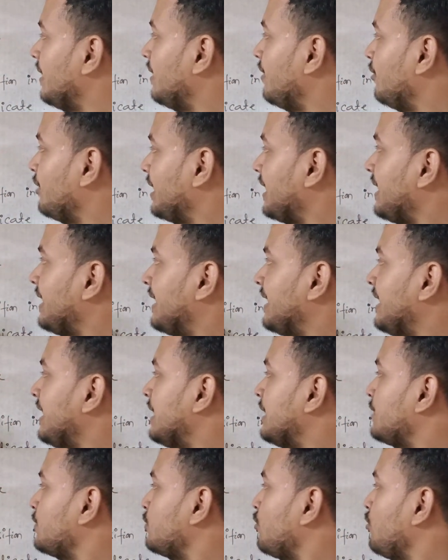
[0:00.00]
Okay,
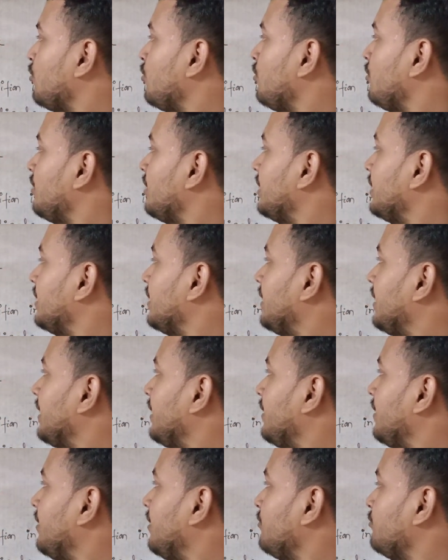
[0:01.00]
so
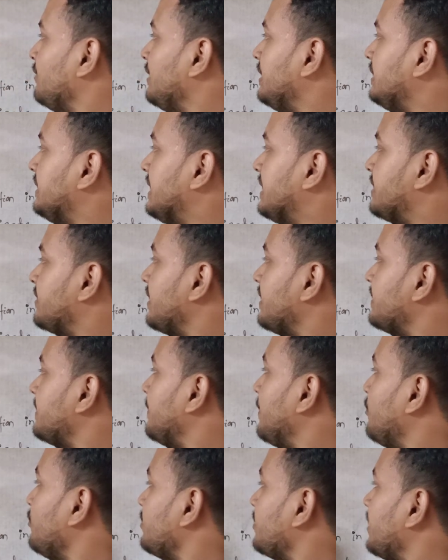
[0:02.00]
we'll discuss
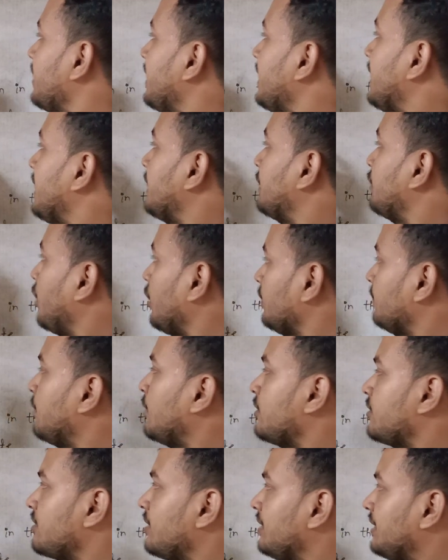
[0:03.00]
about
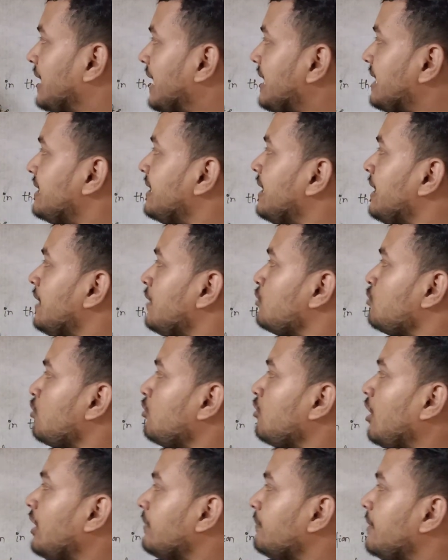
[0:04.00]
conversion, right? So
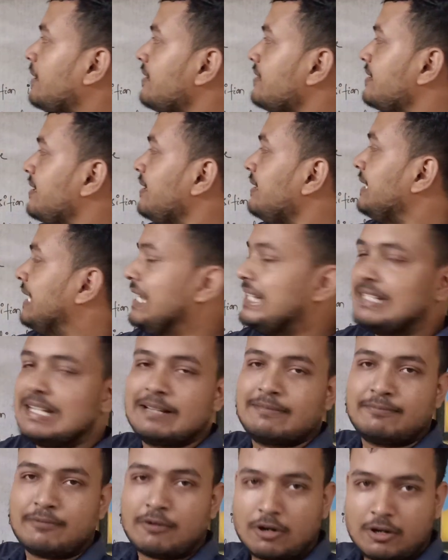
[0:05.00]
conversion is
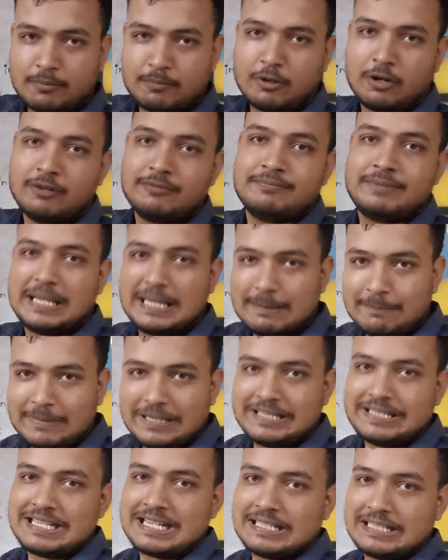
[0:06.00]
a form of
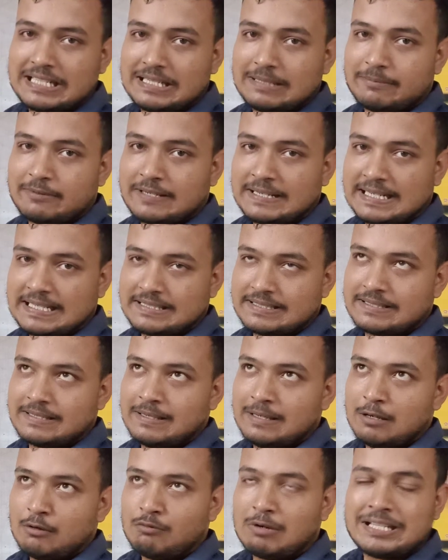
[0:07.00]
immediate inference.
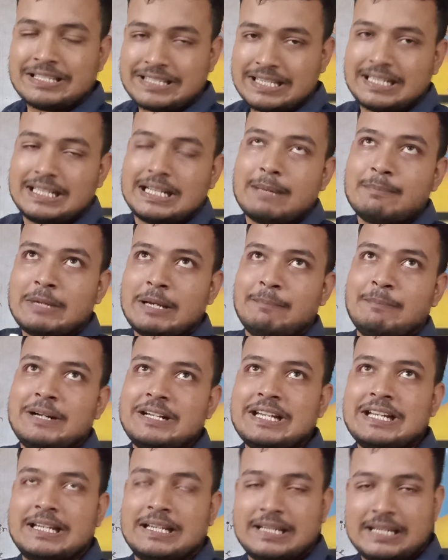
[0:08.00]
Once again I am
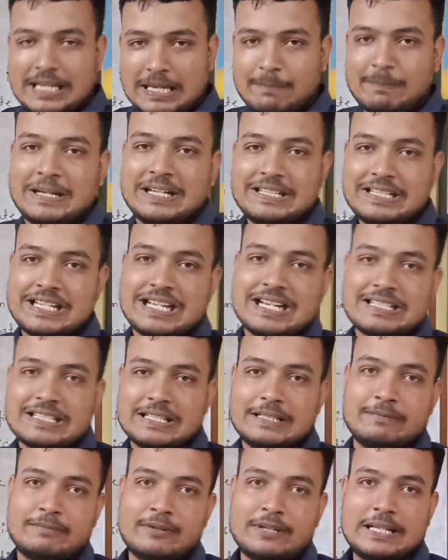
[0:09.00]
repeating, immediate
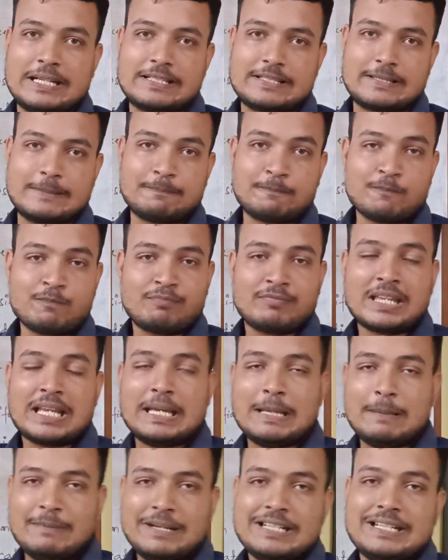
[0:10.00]
inference.
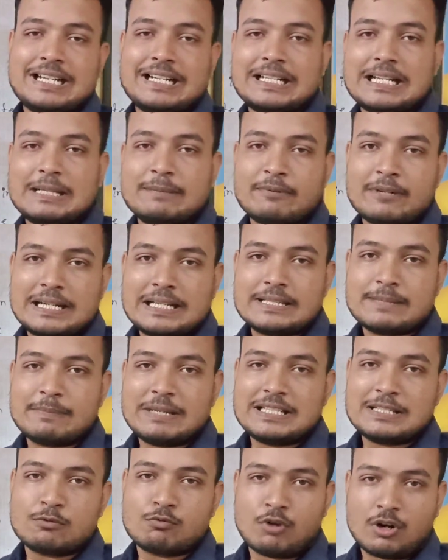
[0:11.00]
Immediate inference
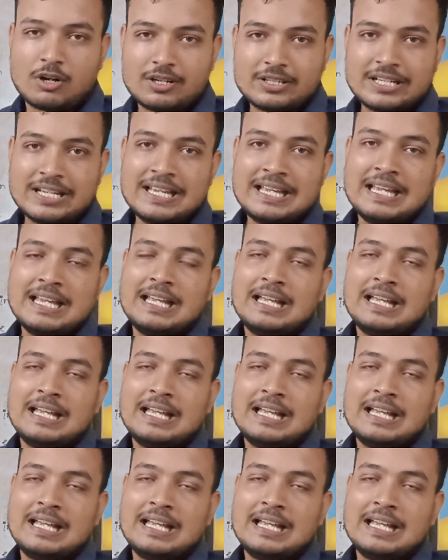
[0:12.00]
means what?